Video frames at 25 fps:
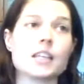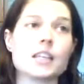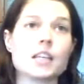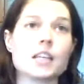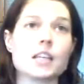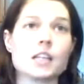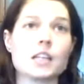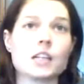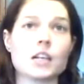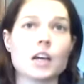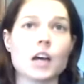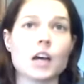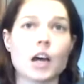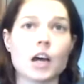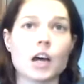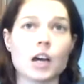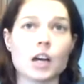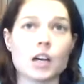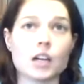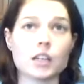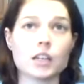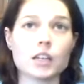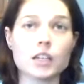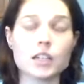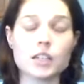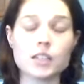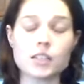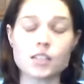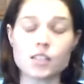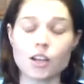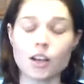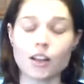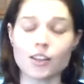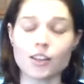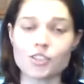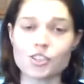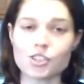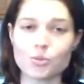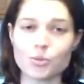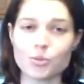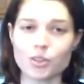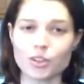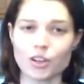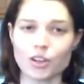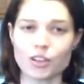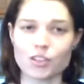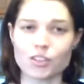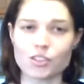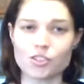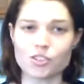in kinesiology with
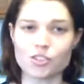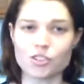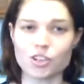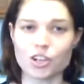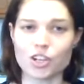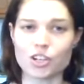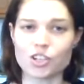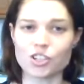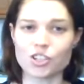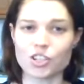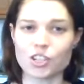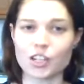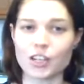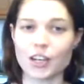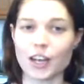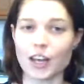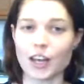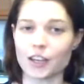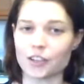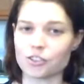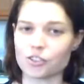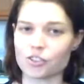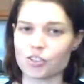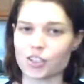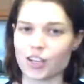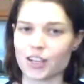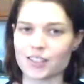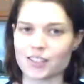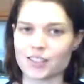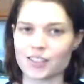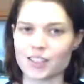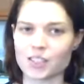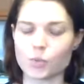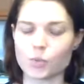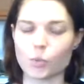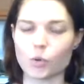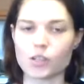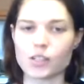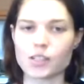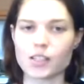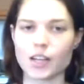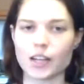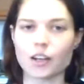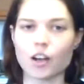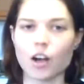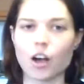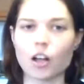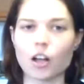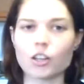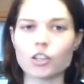concentration in exercise and sports
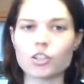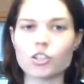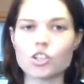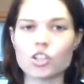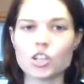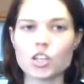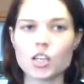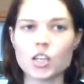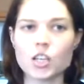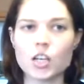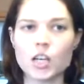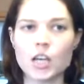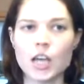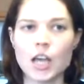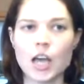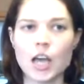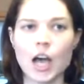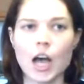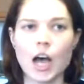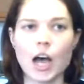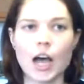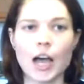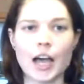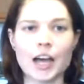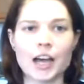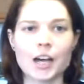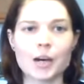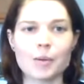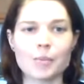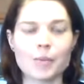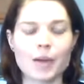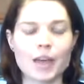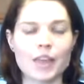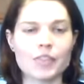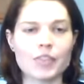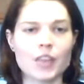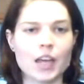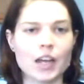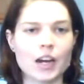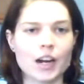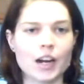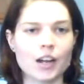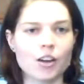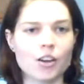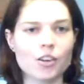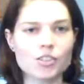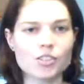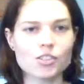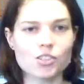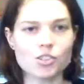psychology. And then I
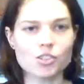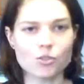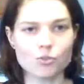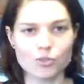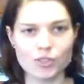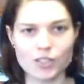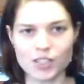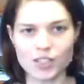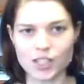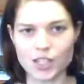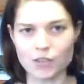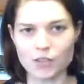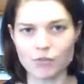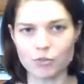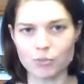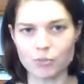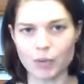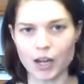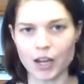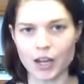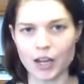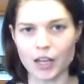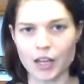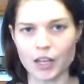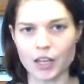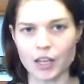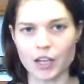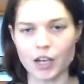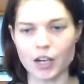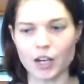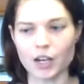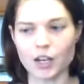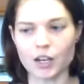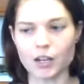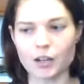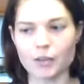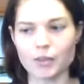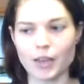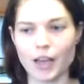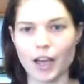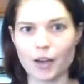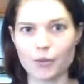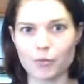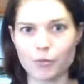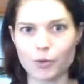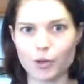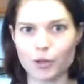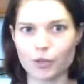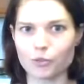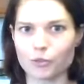also received my,
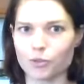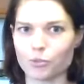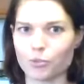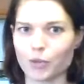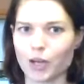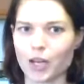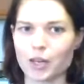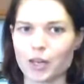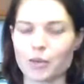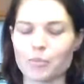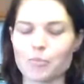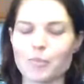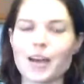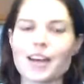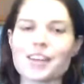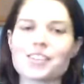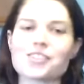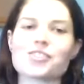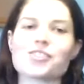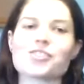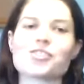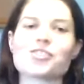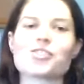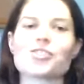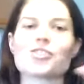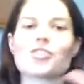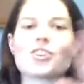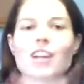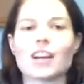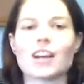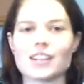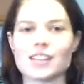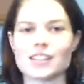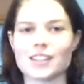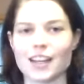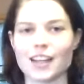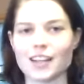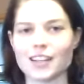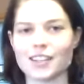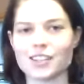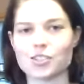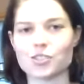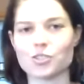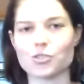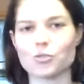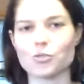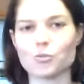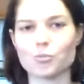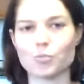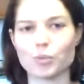halfway through my master's degree, I decided
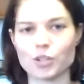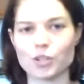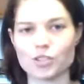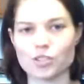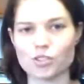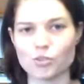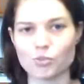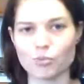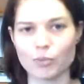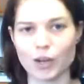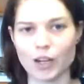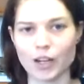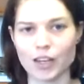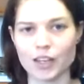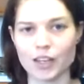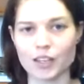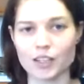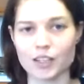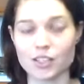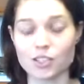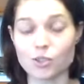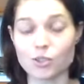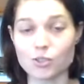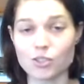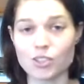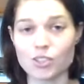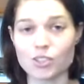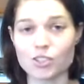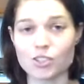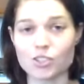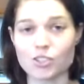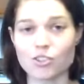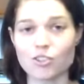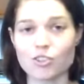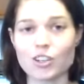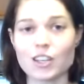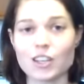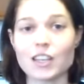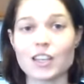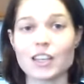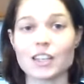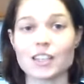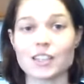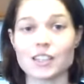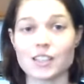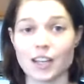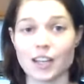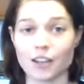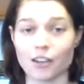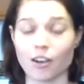to pursue my associate's degree
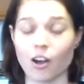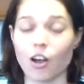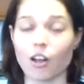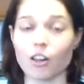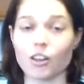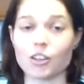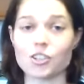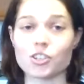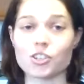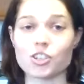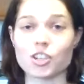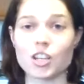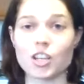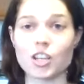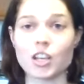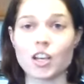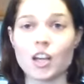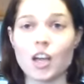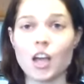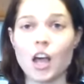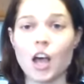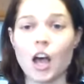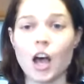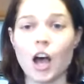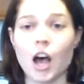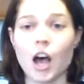in psychology.